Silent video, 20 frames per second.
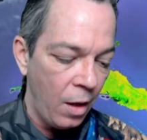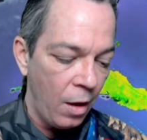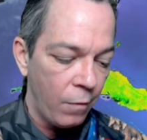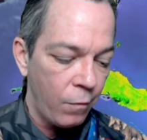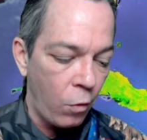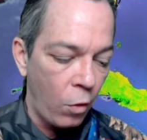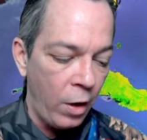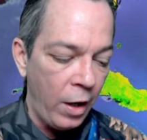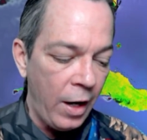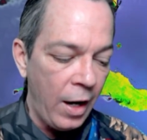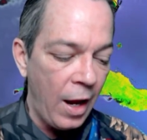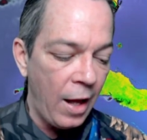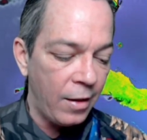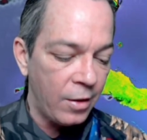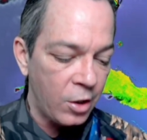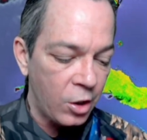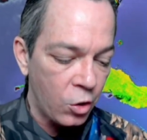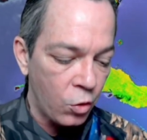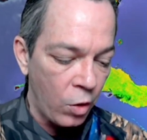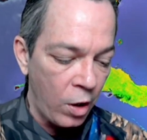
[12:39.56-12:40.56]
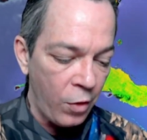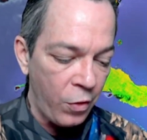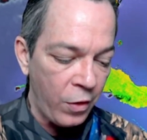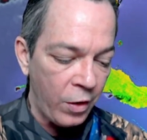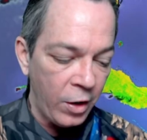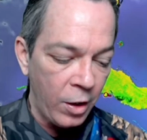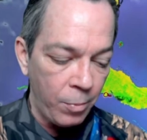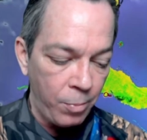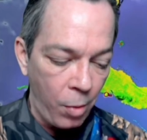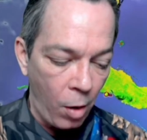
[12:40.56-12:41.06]
For he hath
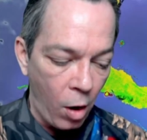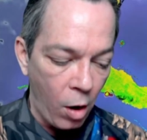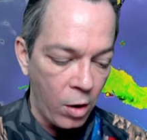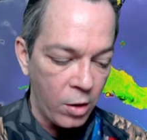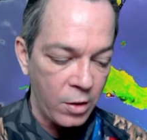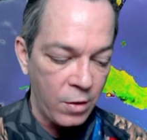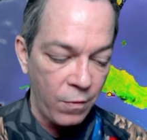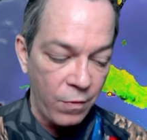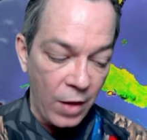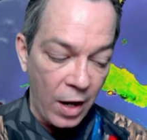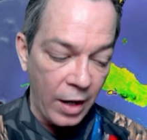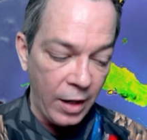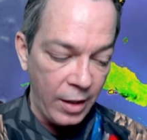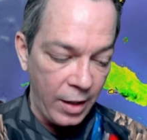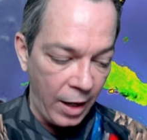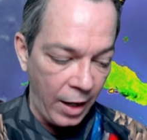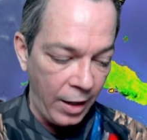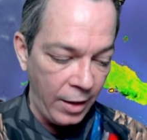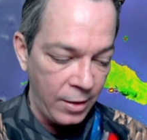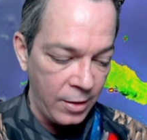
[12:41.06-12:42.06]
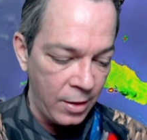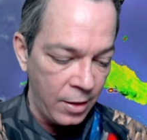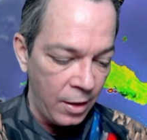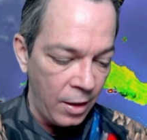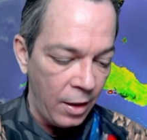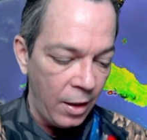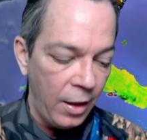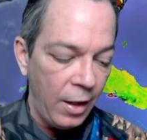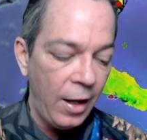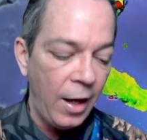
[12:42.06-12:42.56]
strengthened the bars of thy gates.
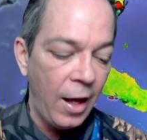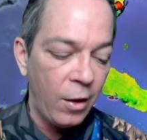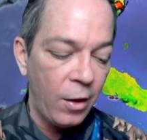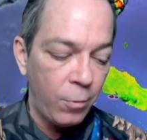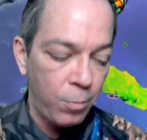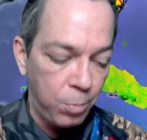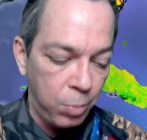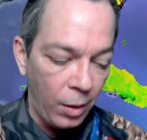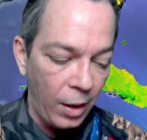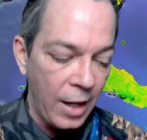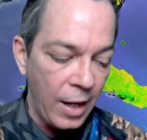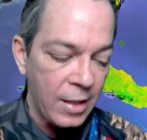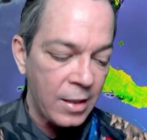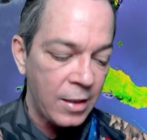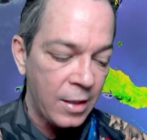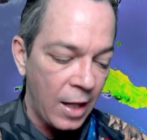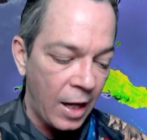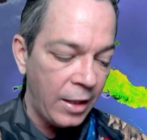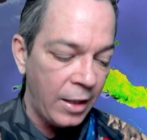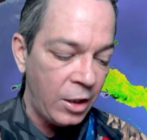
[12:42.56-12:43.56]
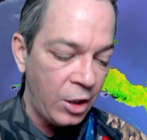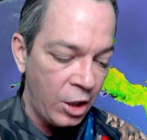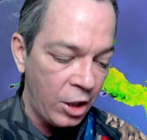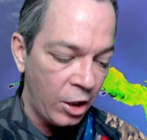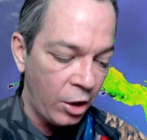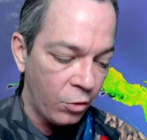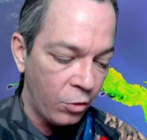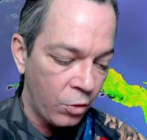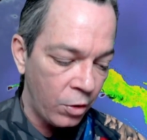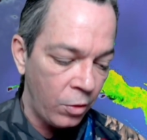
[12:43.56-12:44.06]
He hath blessed thy
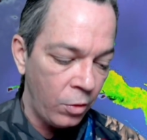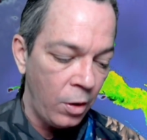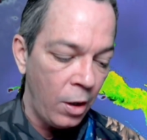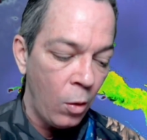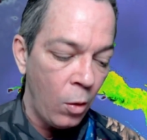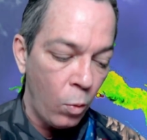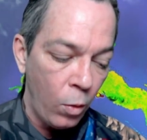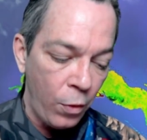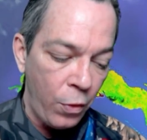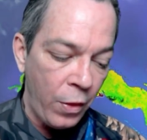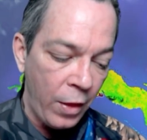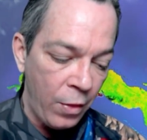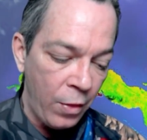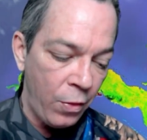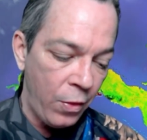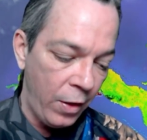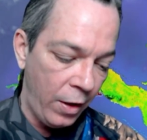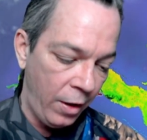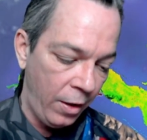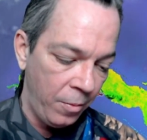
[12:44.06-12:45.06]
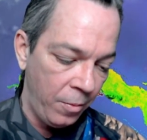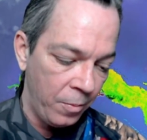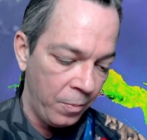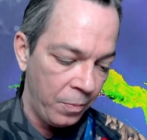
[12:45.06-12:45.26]
children within thee.